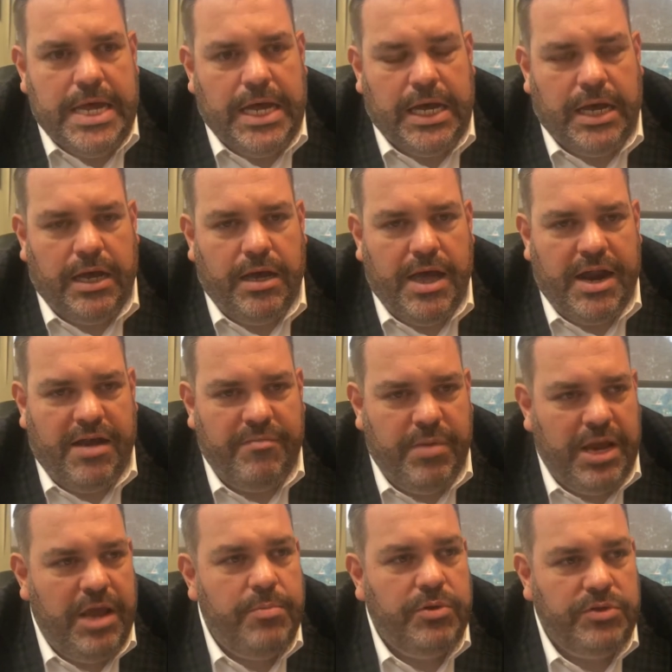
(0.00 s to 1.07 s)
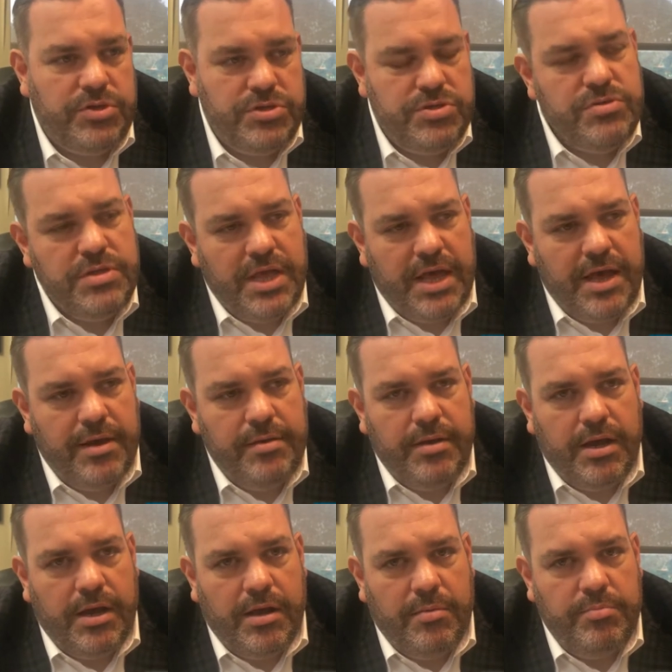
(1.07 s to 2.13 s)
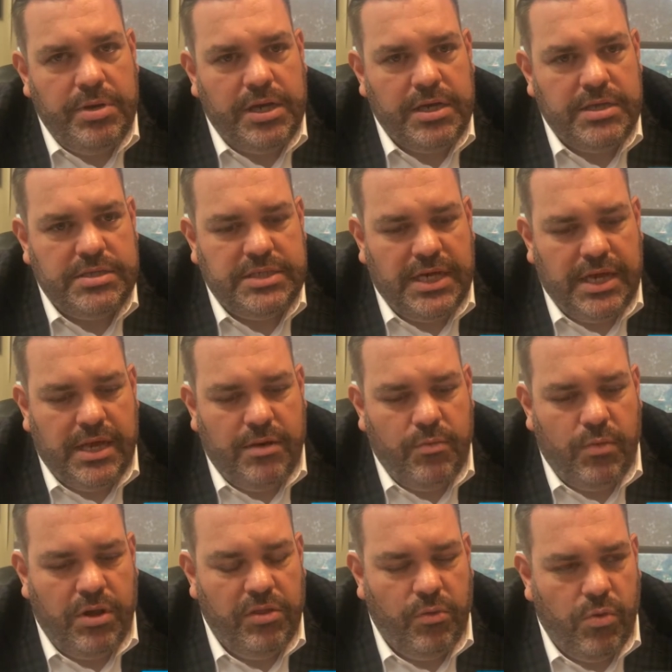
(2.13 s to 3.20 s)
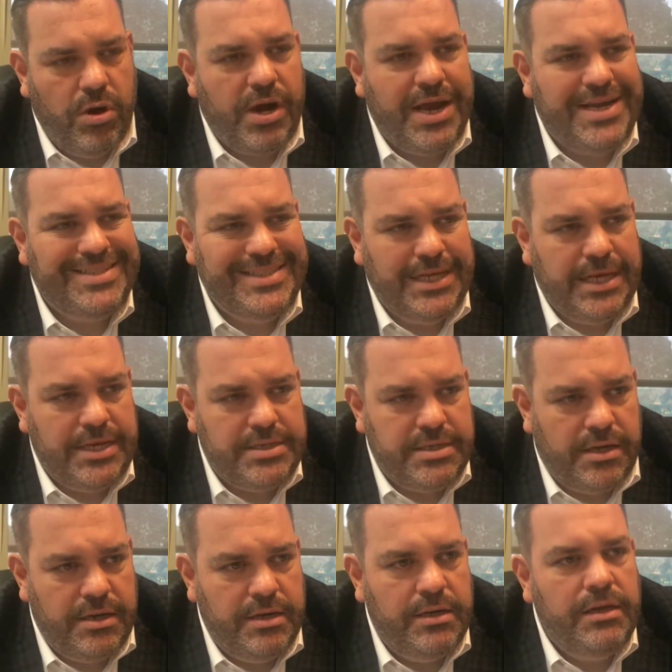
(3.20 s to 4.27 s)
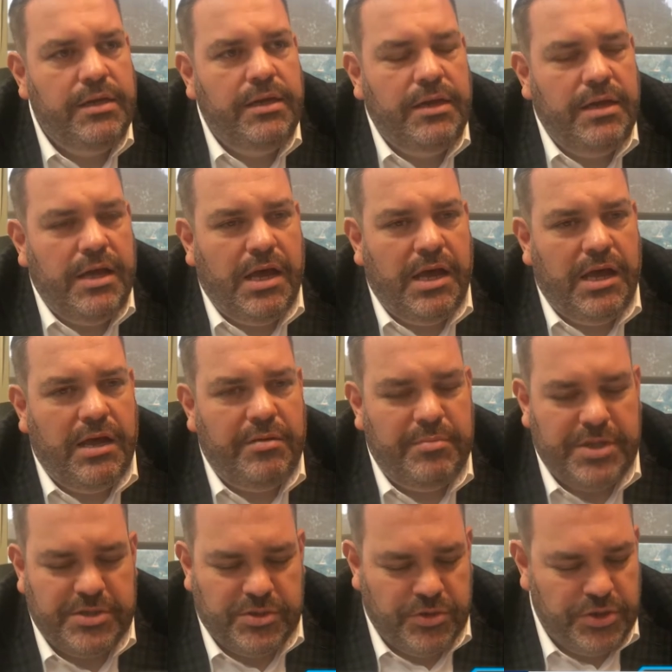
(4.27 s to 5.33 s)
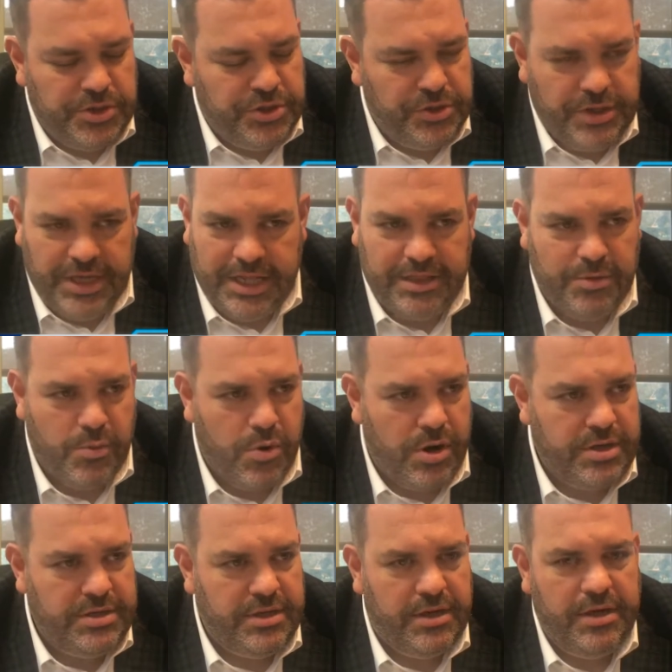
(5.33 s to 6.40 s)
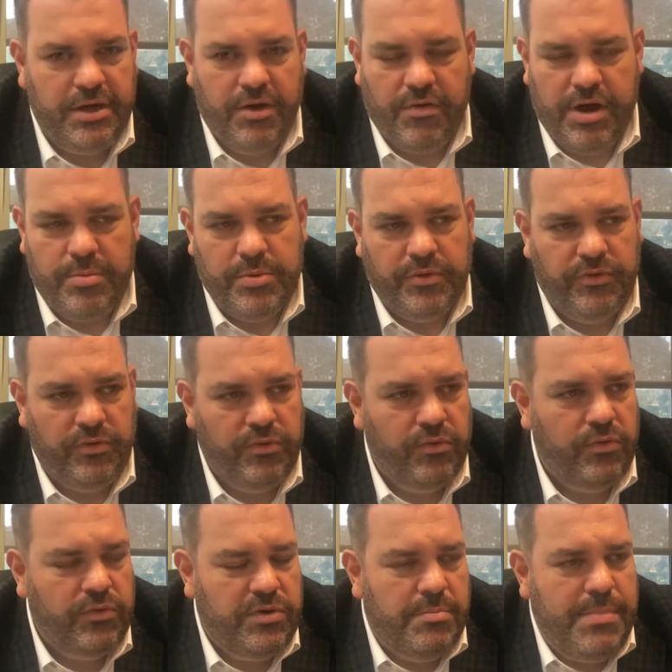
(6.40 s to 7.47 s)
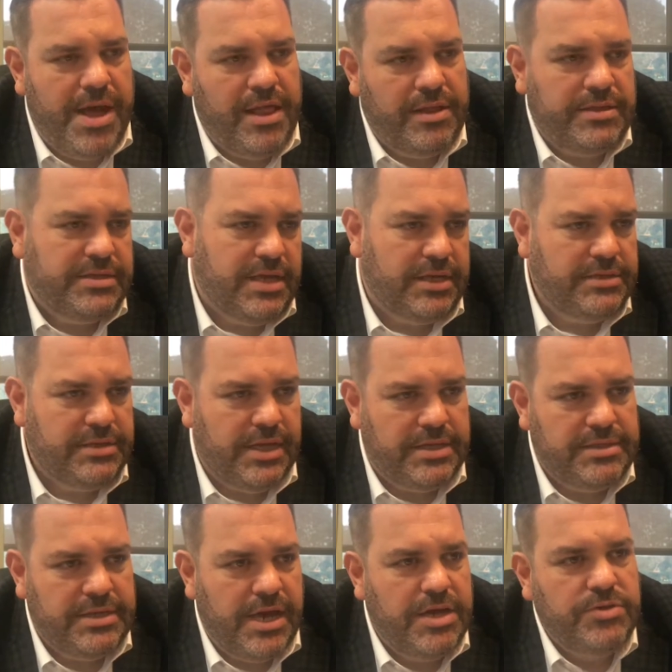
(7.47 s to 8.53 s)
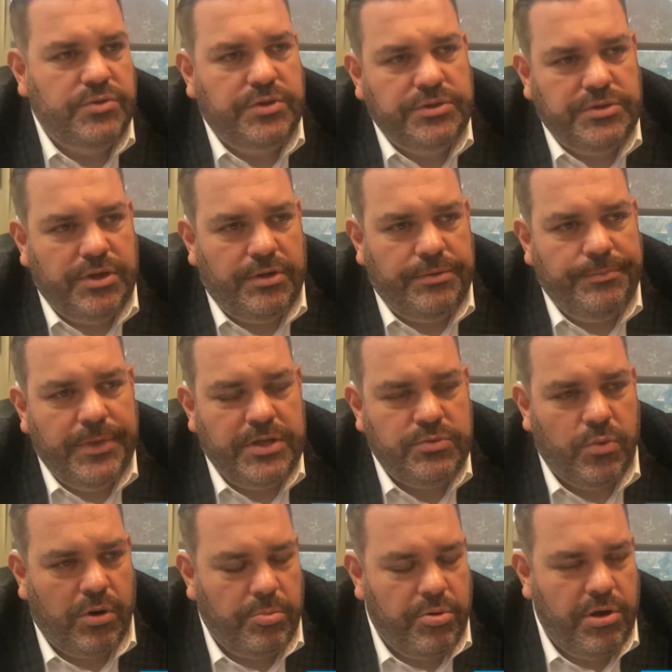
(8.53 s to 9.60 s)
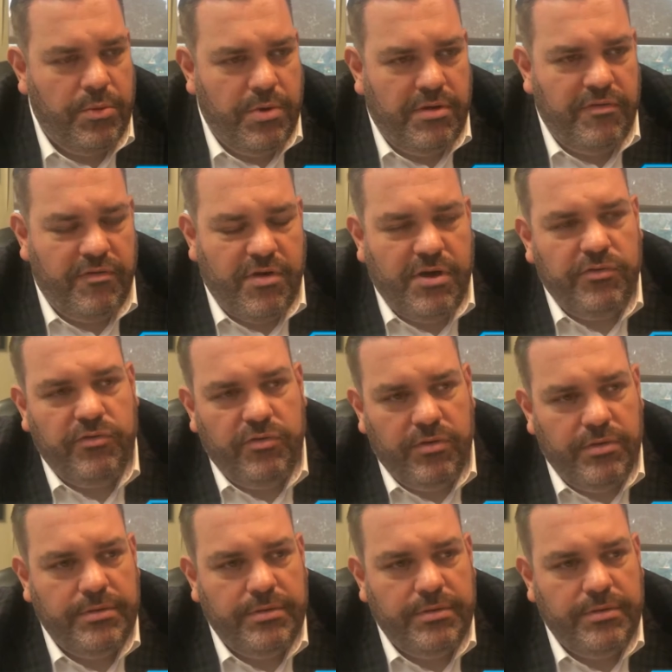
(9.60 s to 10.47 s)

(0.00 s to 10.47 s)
uh, and I've been able to do that uh, because again, while the work has to get done, um, as long as you get the work done, you're able to to balance that that schedule. So it's worked pretty well for us.